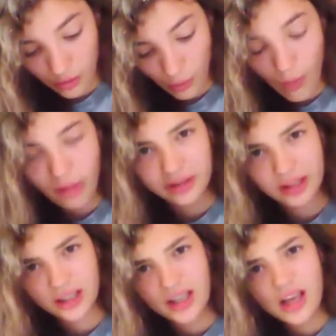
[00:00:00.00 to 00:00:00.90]

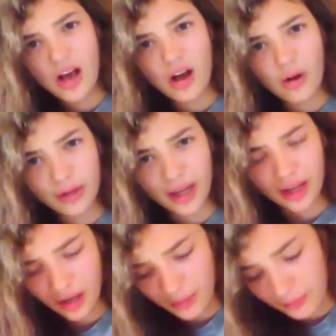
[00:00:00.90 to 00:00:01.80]
Quality.
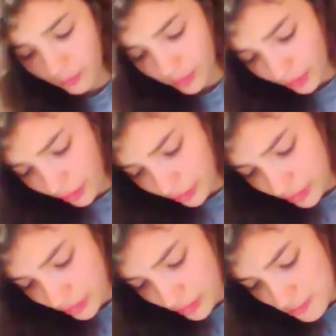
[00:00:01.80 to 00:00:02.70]
Okay, for
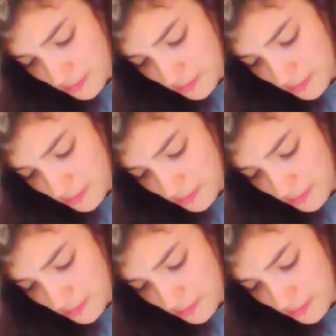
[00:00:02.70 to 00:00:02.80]
starters,